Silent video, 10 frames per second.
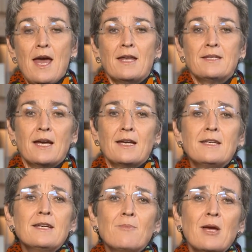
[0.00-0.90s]
And the
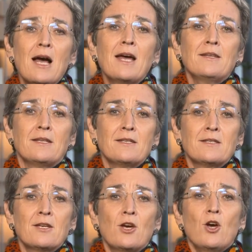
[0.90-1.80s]
idea behind
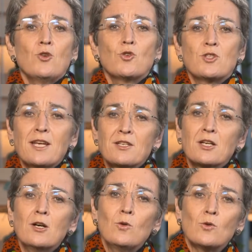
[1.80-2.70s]
is to set
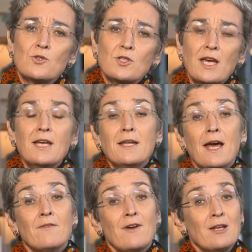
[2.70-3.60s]
goals in
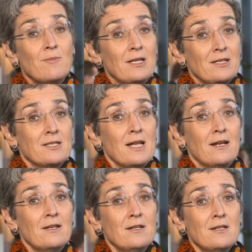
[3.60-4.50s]
environmental
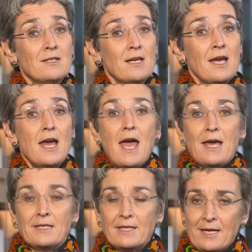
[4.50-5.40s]
standards
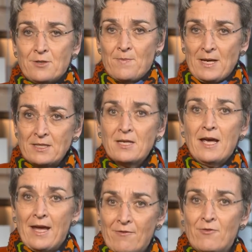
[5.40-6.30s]
and get better
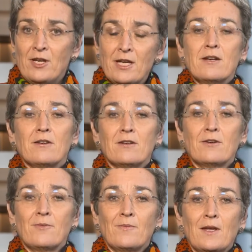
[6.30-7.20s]
every year.
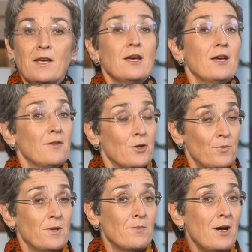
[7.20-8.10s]
The
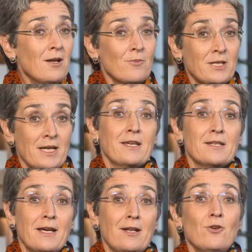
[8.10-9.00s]
European Parliament, I can
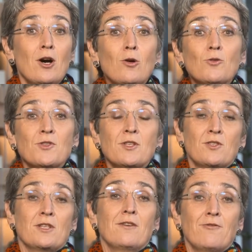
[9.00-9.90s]
tell you, holds the
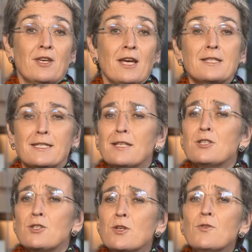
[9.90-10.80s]
certificate
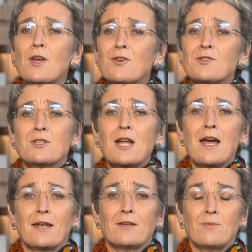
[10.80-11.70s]
since
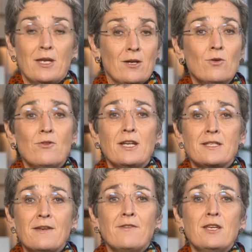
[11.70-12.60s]
2009, meaning already
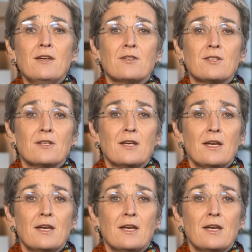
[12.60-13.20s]
7 years.